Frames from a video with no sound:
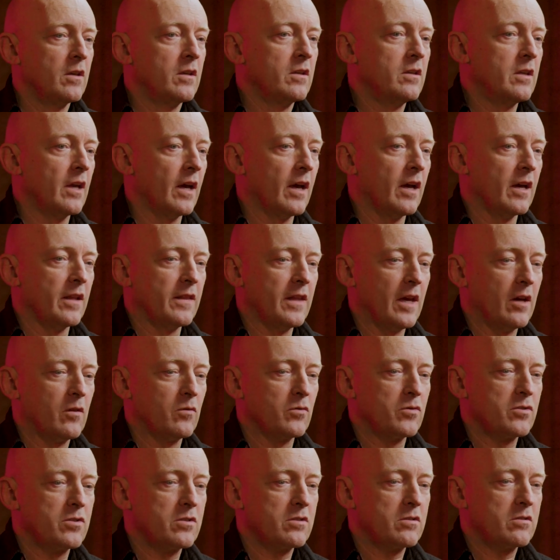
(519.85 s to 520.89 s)
Yeah, and that
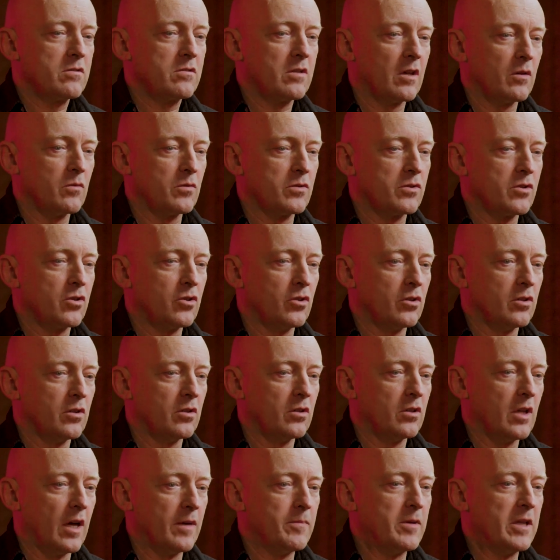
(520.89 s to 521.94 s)
was
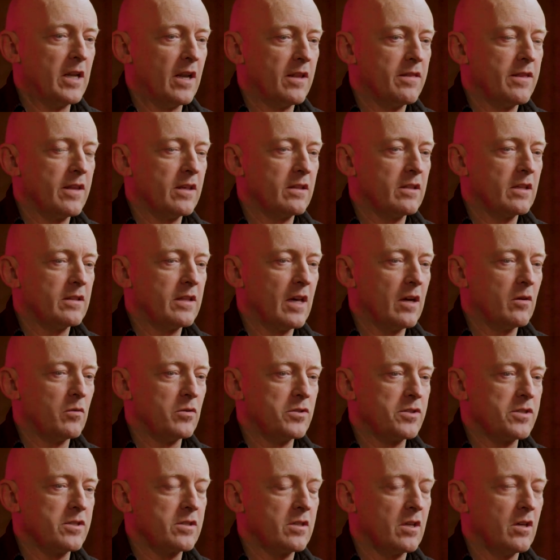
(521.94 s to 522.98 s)
good. I mean, I think that
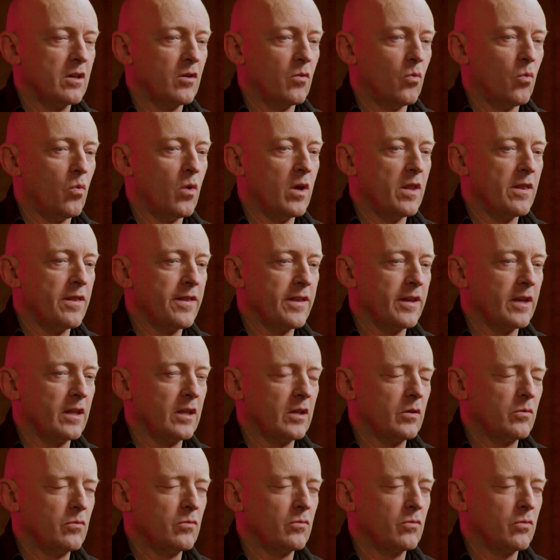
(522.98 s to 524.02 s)
was one thing
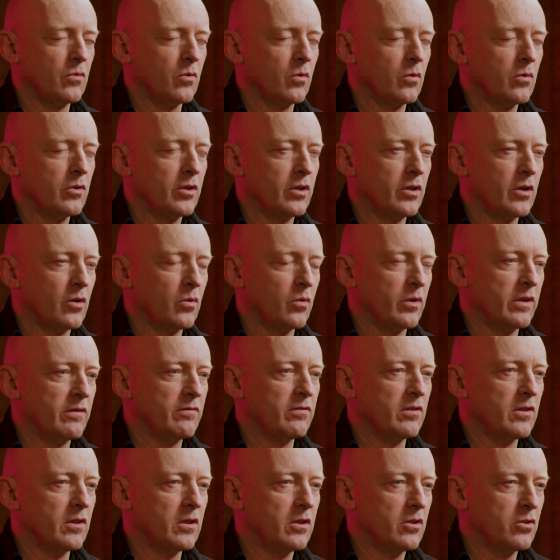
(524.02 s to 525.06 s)
that, we've
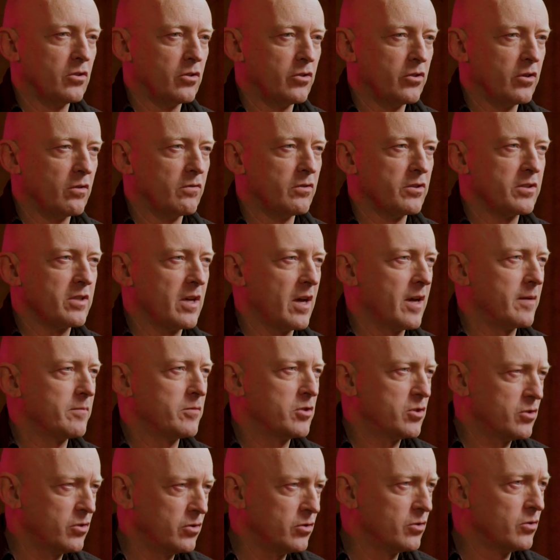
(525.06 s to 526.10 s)
learned over time
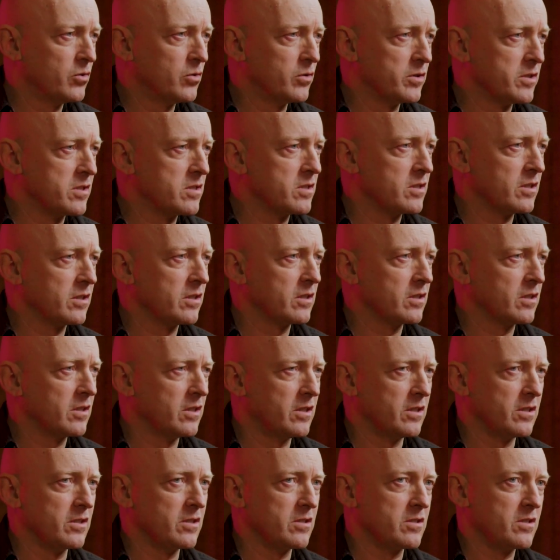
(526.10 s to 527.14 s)
too,
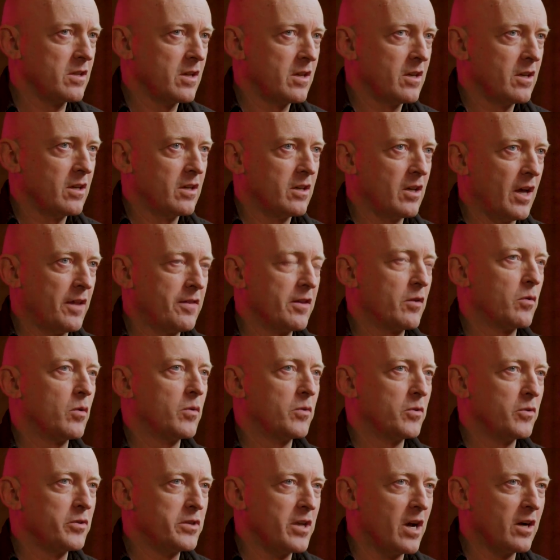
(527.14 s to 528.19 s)
is I think when
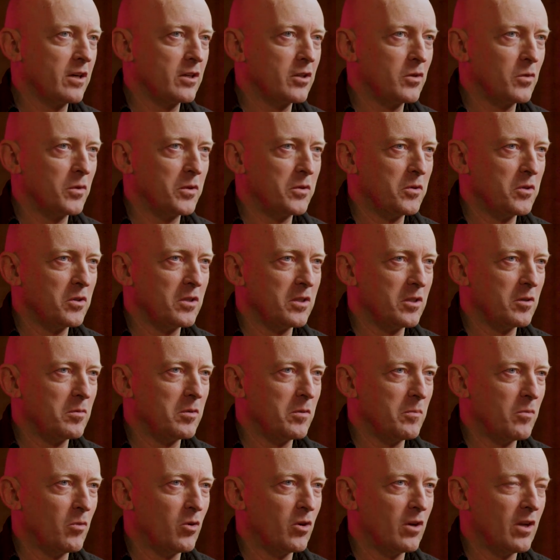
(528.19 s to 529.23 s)
we were younger, we were a little
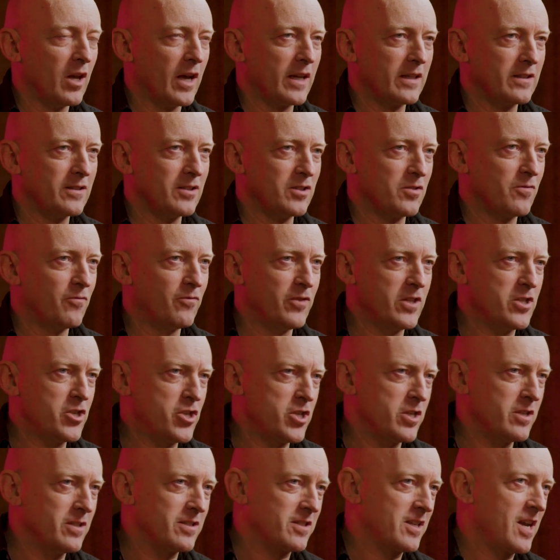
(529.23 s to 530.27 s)
bit more like, this
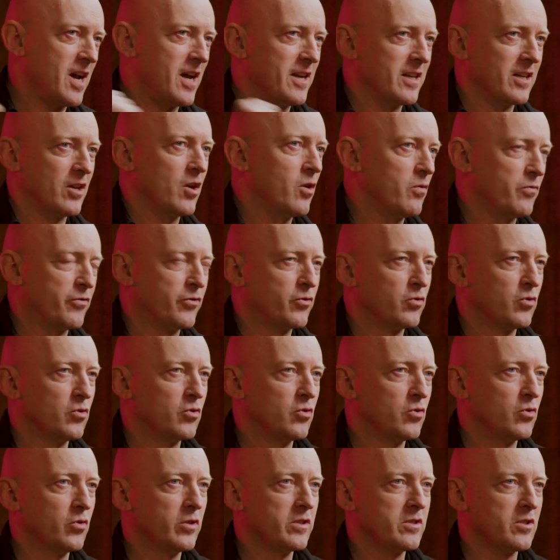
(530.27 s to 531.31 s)
vision has got to go
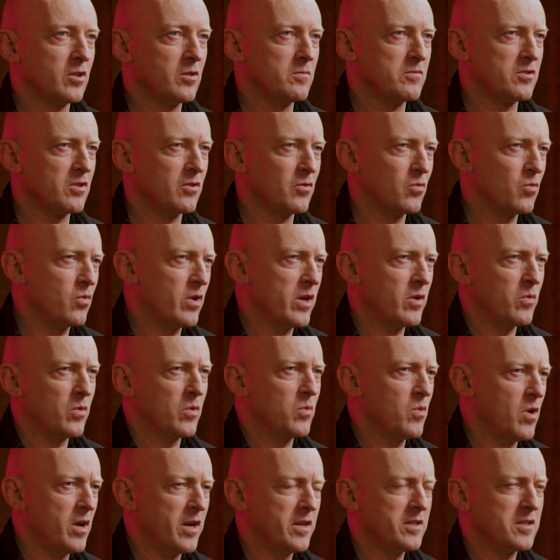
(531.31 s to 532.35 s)
through in terms of the way we
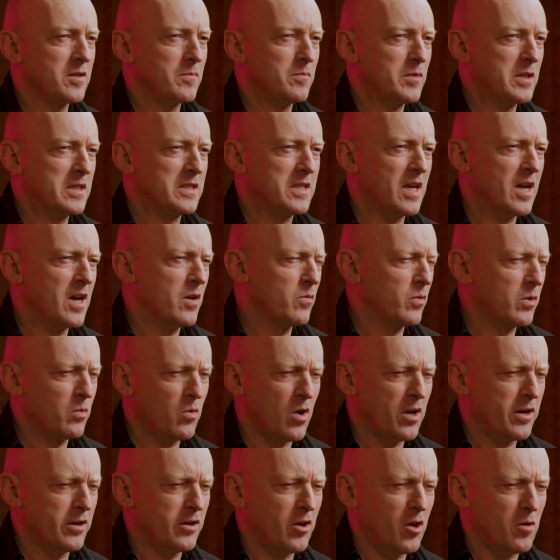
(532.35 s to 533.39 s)
want it to be done. We
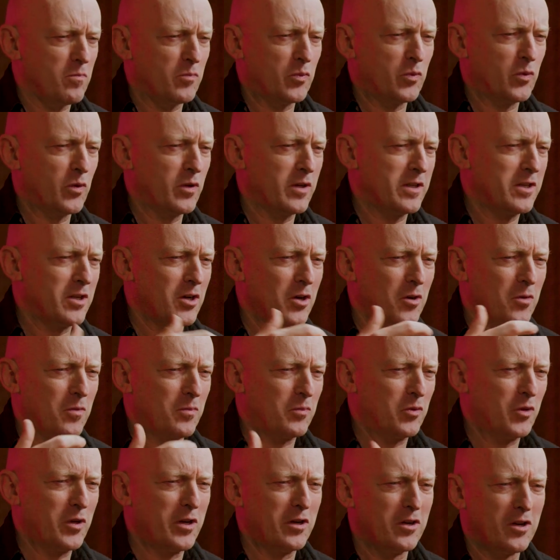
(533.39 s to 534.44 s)
want it all
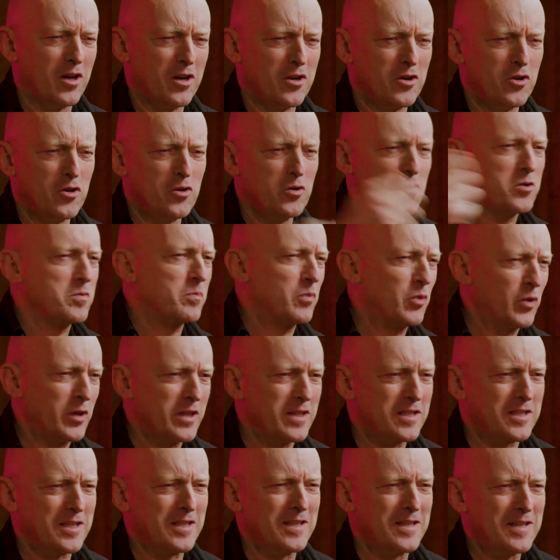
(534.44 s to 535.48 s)
printed on
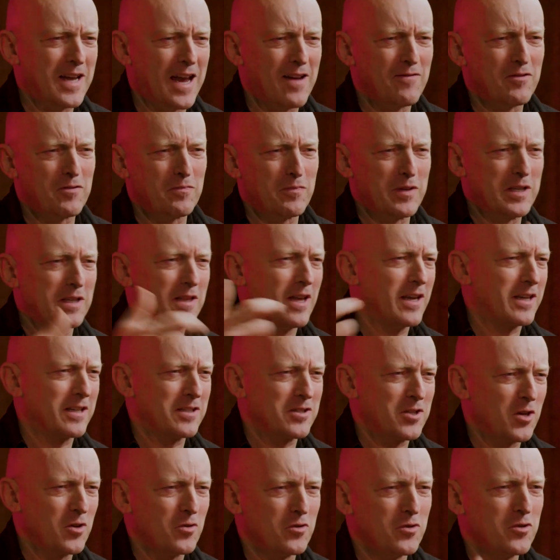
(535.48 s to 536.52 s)
newsprint and have it be like
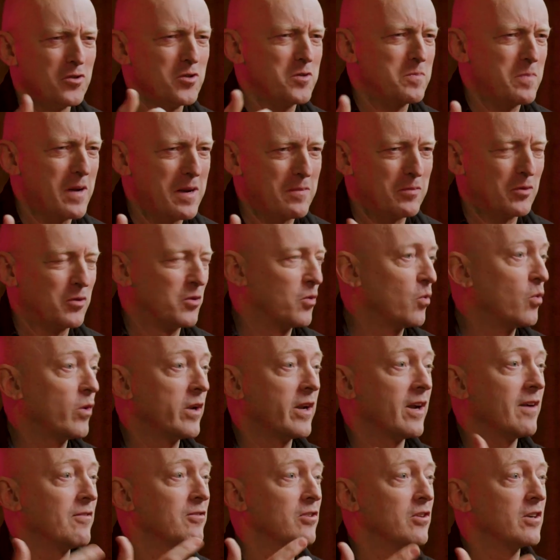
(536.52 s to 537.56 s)
its own newspaper or
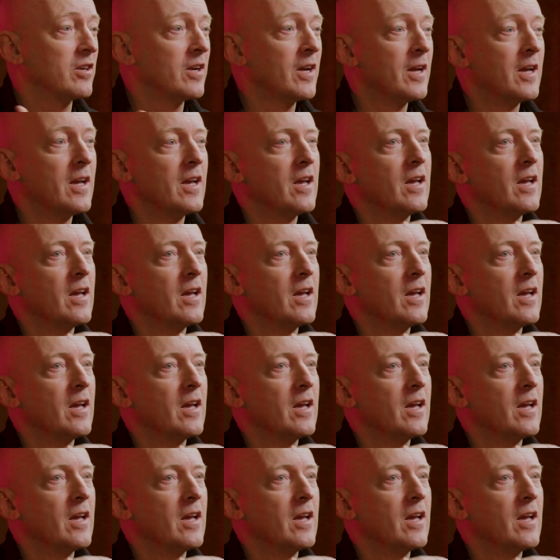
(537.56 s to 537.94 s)
whatever.